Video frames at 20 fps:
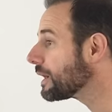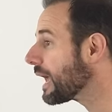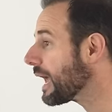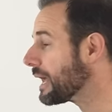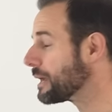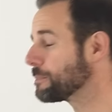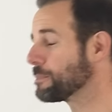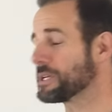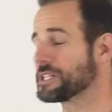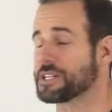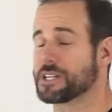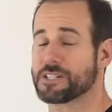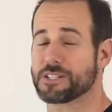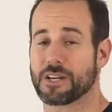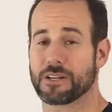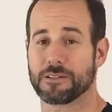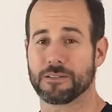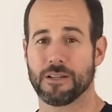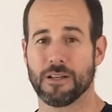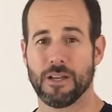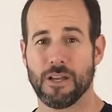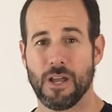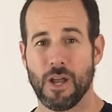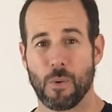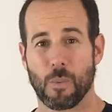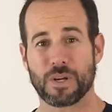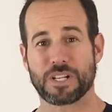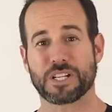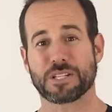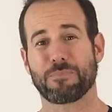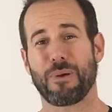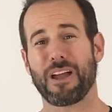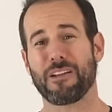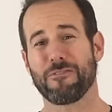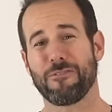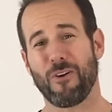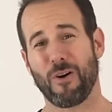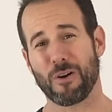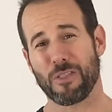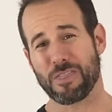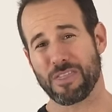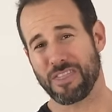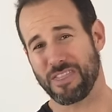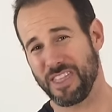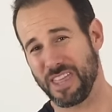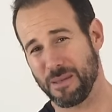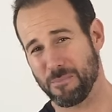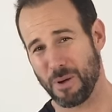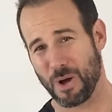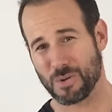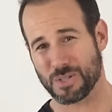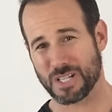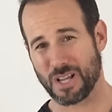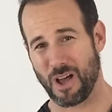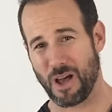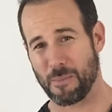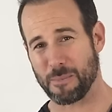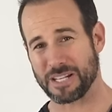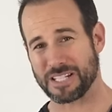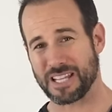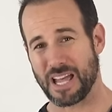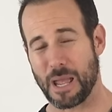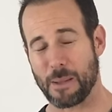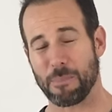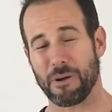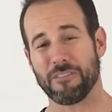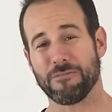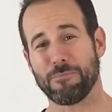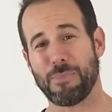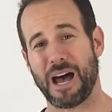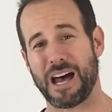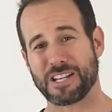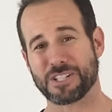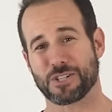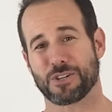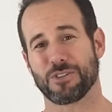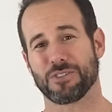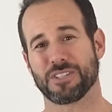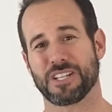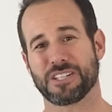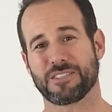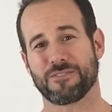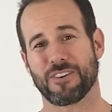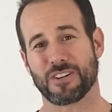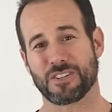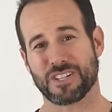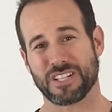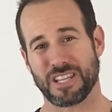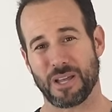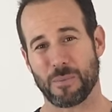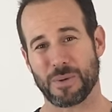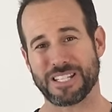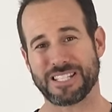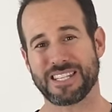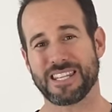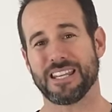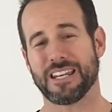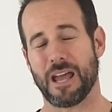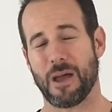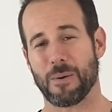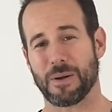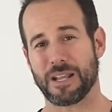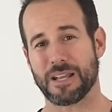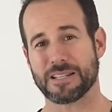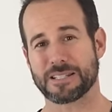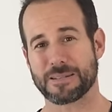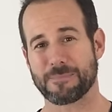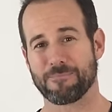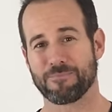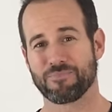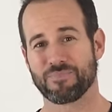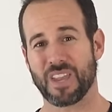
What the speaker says: head position, which is by far the most common type of postural dysfunction that we see nowadays.